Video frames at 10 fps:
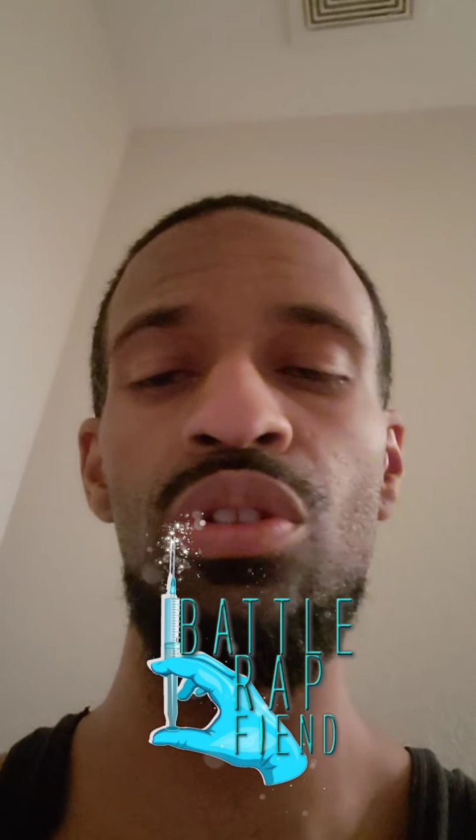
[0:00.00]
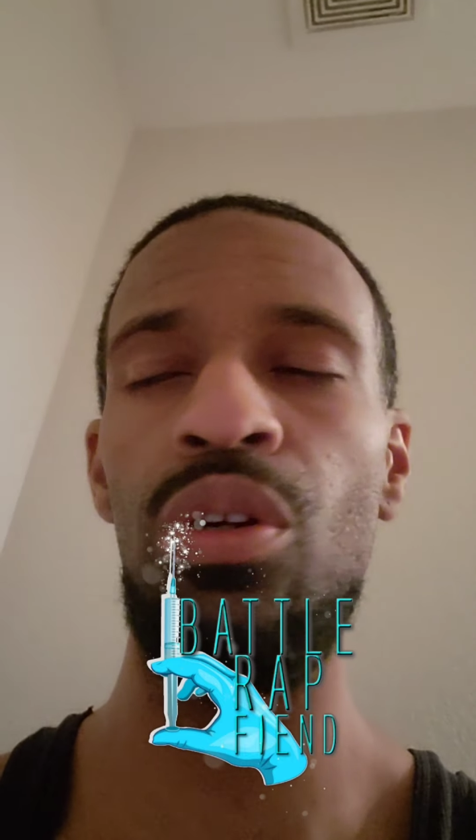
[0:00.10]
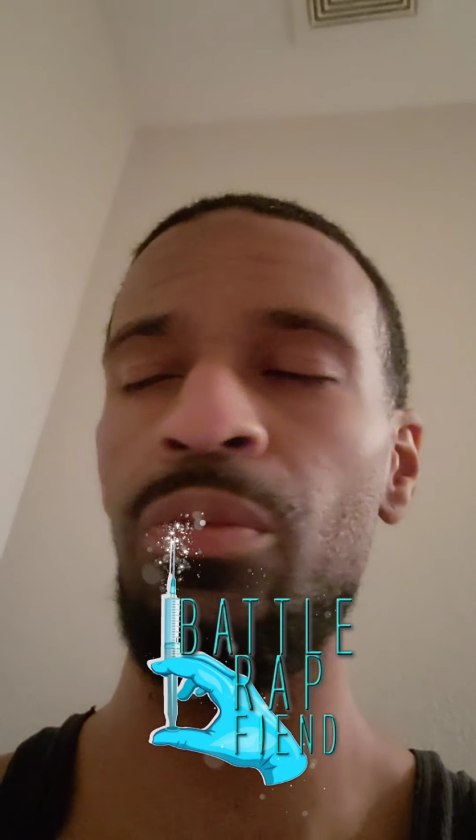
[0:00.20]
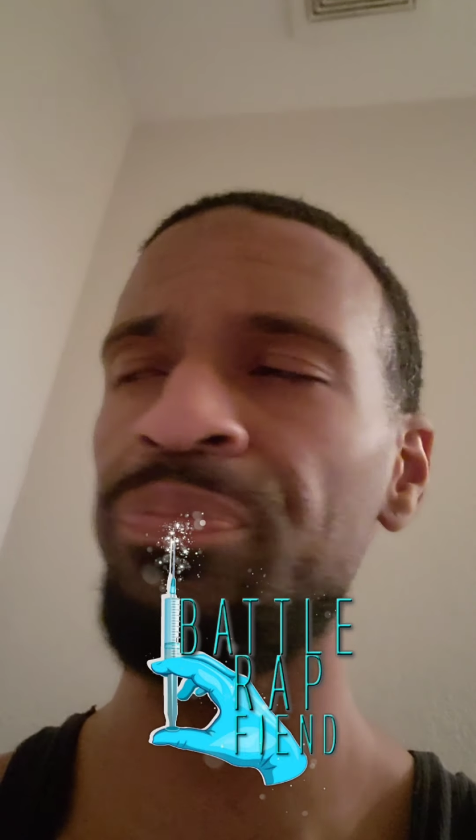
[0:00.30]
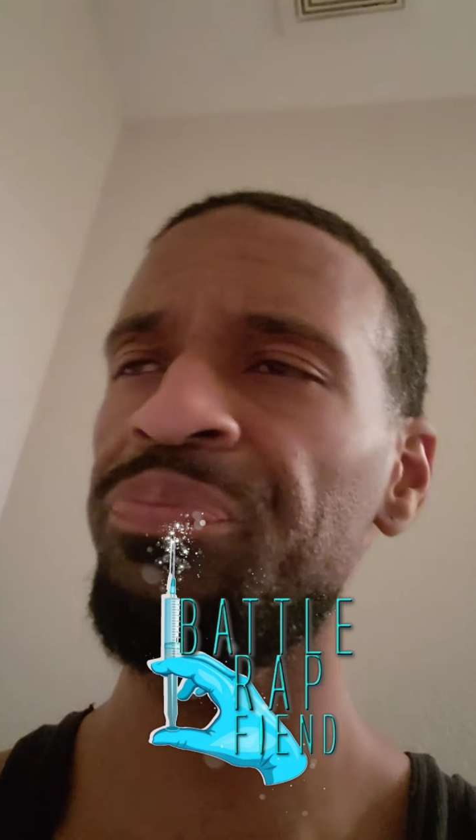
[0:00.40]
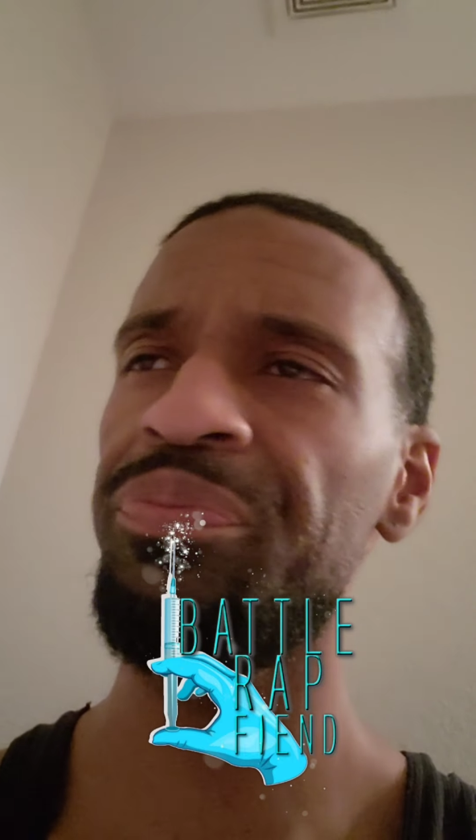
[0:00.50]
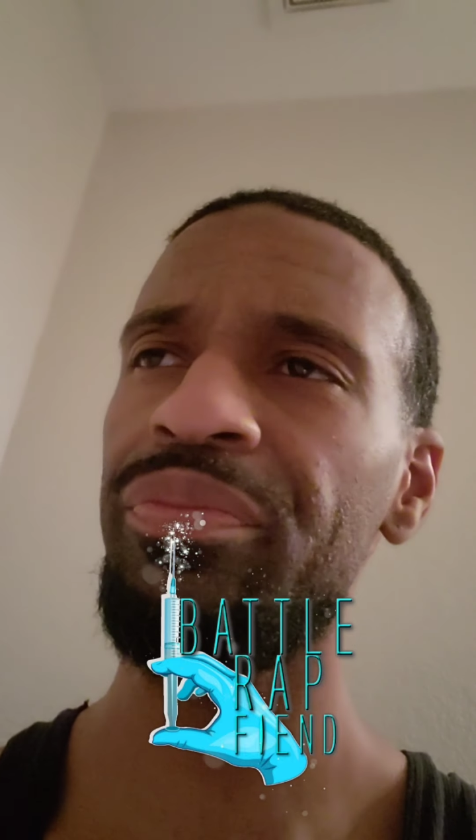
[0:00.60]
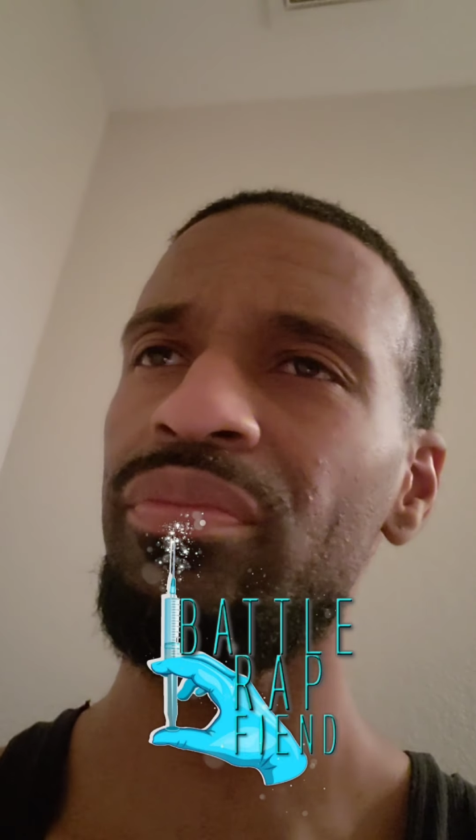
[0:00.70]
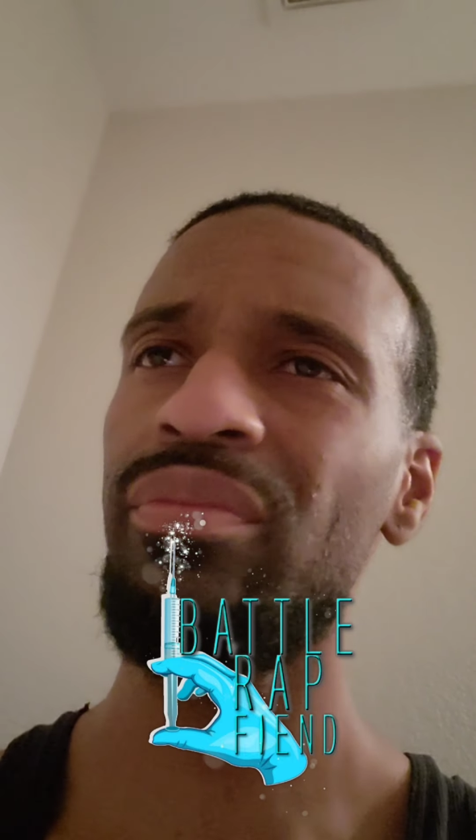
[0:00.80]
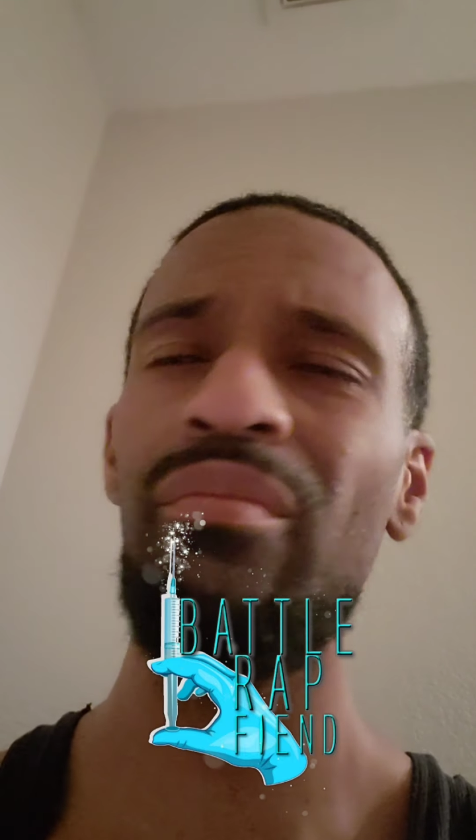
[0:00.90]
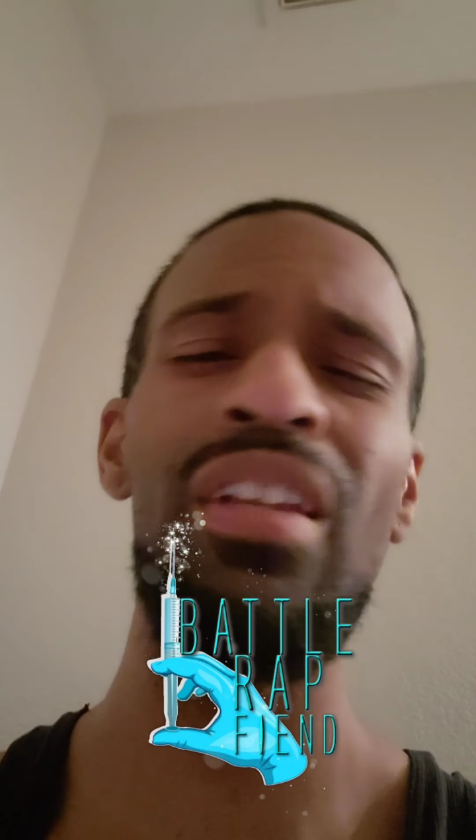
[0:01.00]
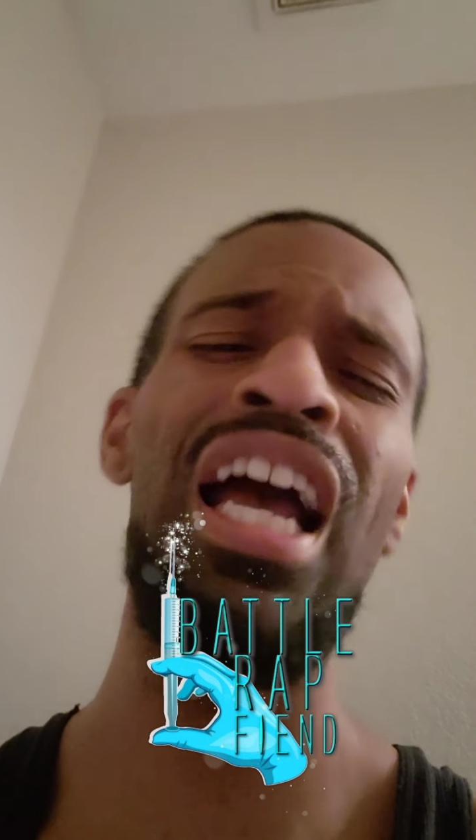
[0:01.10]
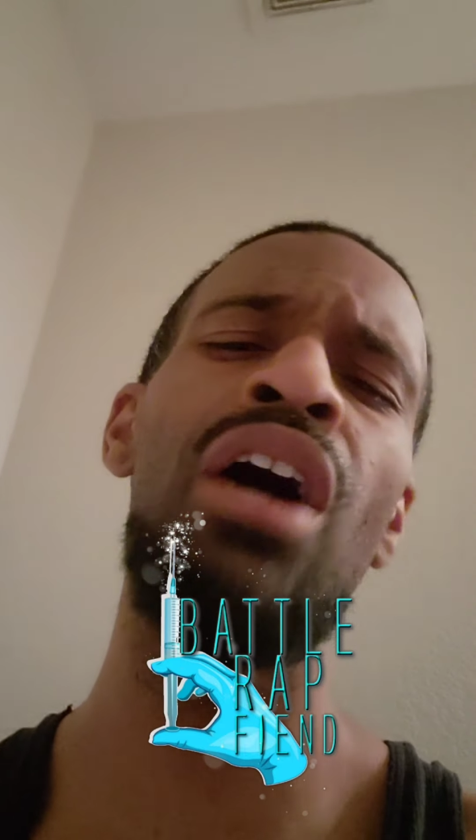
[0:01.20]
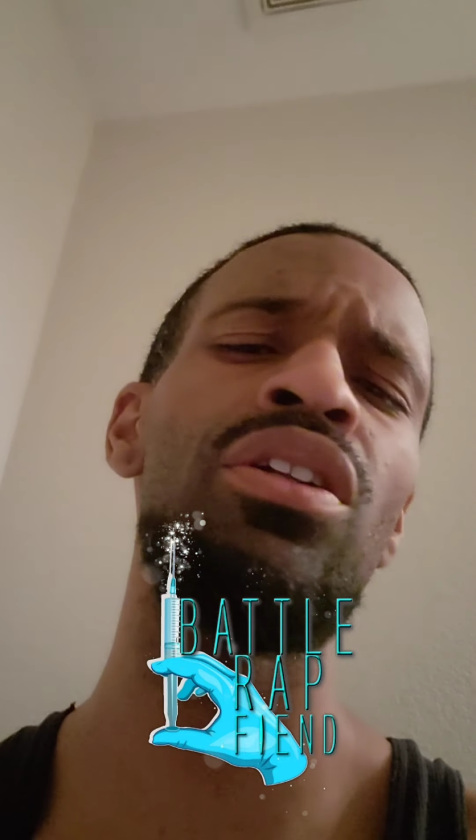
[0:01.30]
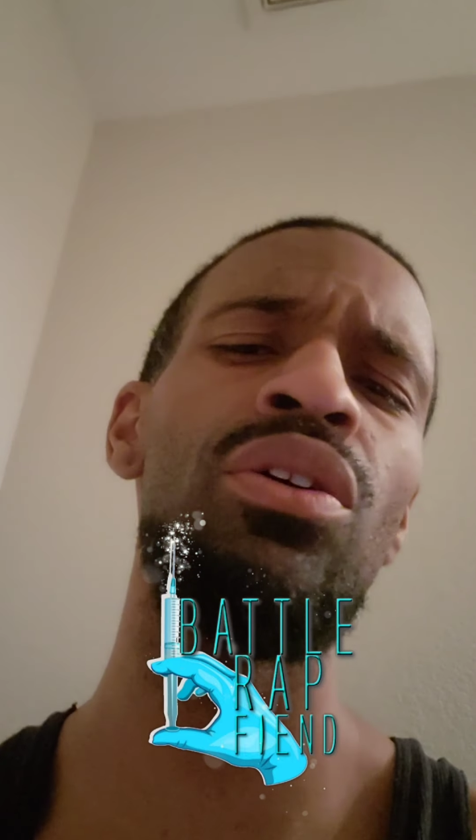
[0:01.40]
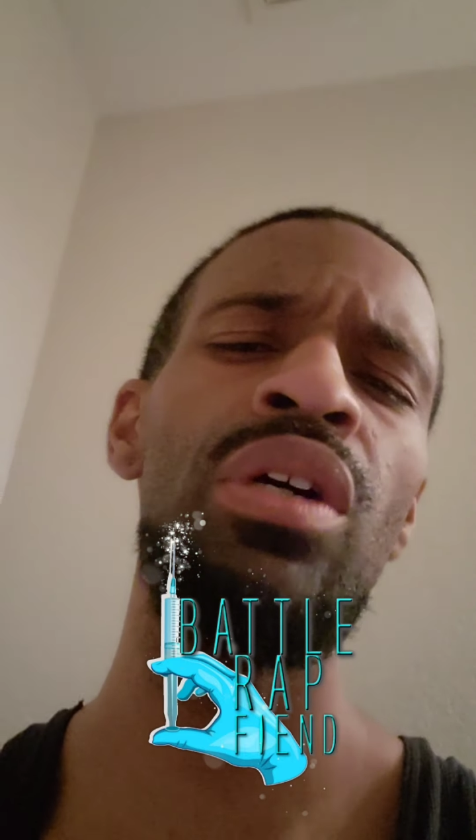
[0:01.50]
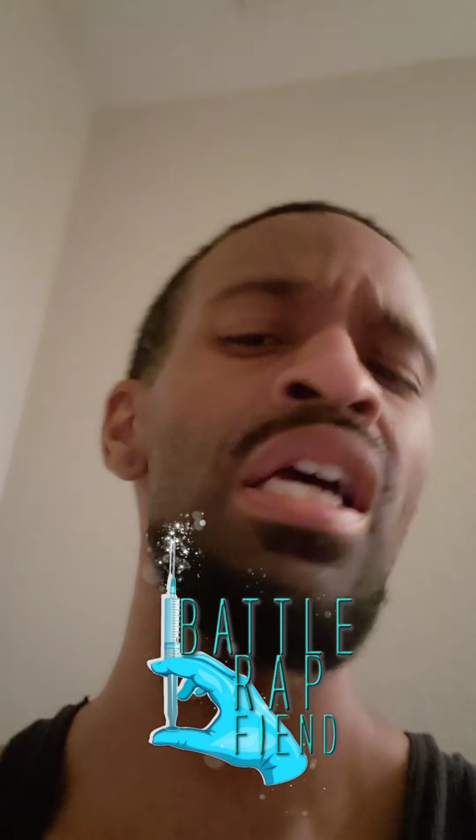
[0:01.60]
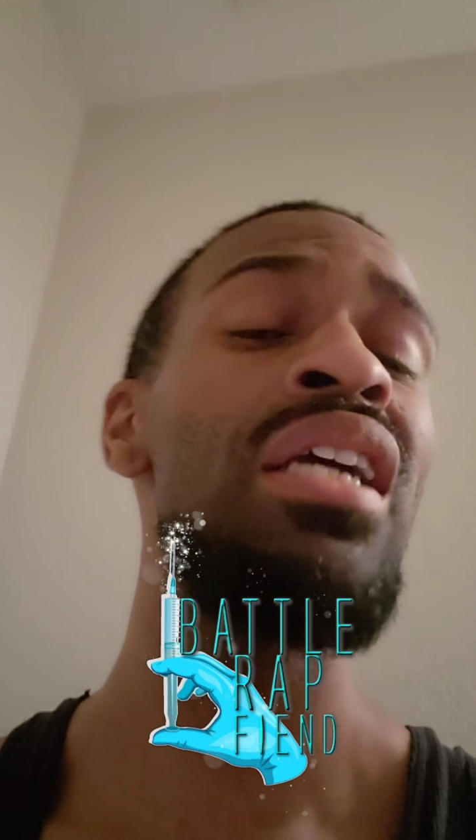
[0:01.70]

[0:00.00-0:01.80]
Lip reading: So I don't know.